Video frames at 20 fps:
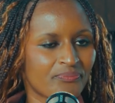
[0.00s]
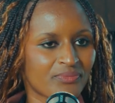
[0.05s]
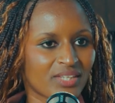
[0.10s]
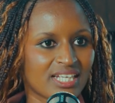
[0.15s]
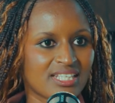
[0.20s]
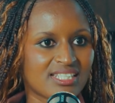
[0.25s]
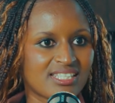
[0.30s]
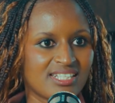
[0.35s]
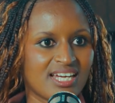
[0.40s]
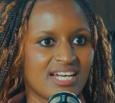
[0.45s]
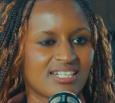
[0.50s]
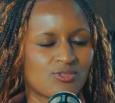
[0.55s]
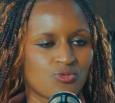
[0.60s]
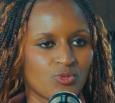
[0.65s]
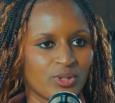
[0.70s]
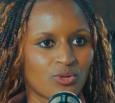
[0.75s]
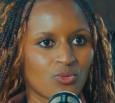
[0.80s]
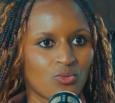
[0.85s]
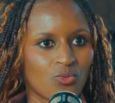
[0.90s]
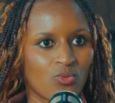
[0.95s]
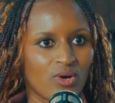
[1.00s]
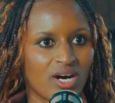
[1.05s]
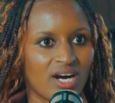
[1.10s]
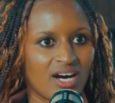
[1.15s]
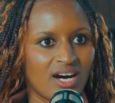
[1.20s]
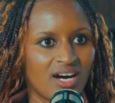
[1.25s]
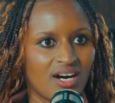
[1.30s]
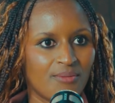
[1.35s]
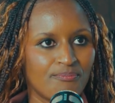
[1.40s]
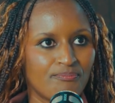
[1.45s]
start with
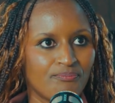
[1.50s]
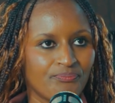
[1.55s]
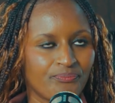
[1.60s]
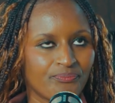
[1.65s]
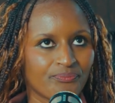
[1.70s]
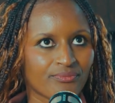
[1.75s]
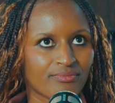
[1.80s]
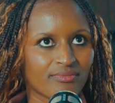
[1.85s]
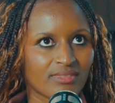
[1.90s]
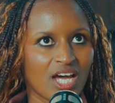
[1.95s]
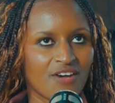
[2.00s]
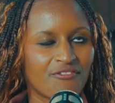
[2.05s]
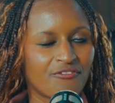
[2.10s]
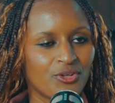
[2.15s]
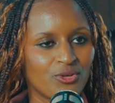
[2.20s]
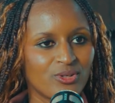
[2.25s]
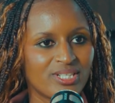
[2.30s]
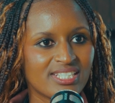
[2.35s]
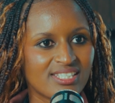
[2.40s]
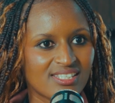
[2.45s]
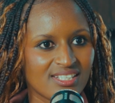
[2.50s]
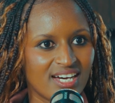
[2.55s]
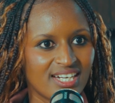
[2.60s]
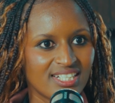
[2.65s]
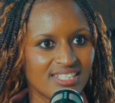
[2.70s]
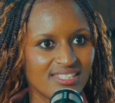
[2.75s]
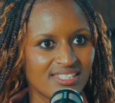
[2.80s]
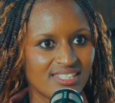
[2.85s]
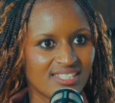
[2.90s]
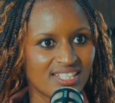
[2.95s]
a few
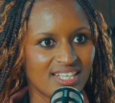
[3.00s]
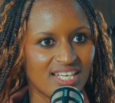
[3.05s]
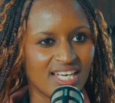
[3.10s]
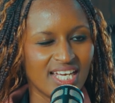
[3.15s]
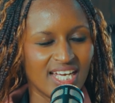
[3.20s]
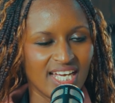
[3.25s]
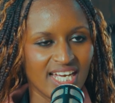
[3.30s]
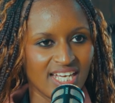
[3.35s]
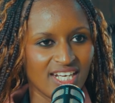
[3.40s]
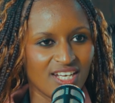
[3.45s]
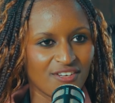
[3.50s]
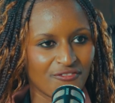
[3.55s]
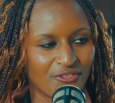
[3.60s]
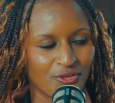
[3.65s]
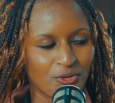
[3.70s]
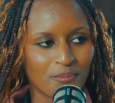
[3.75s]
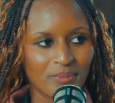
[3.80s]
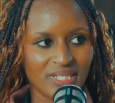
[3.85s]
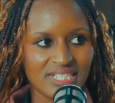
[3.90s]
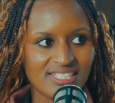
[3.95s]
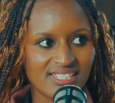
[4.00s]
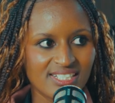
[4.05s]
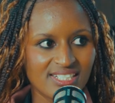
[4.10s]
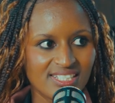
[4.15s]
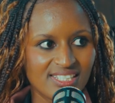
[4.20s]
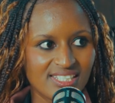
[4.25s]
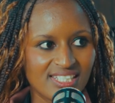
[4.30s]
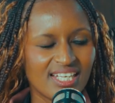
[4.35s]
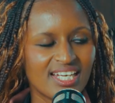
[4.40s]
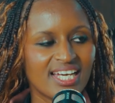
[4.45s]
designs and a few
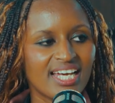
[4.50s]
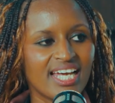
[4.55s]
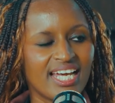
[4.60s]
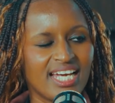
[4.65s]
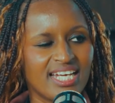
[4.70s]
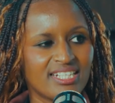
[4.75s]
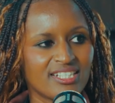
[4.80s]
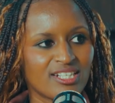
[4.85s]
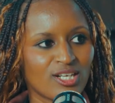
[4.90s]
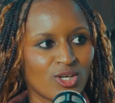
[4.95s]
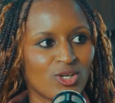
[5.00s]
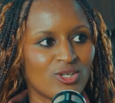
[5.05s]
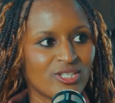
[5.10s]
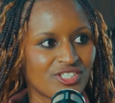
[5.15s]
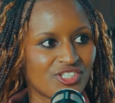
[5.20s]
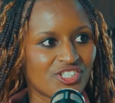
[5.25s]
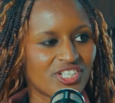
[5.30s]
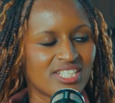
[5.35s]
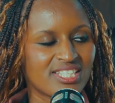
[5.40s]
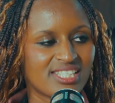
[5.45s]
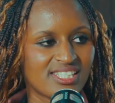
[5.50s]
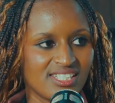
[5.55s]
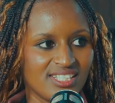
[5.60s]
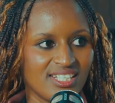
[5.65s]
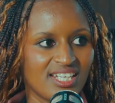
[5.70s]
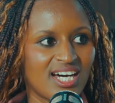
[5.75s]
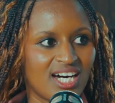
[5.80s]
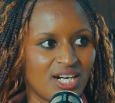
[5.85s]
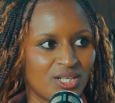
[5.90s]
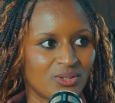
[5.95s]
pieces and launch and see
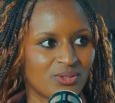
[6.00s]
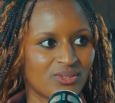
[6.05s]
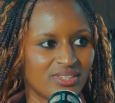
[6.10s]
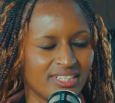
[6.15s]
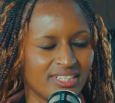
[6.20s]
how,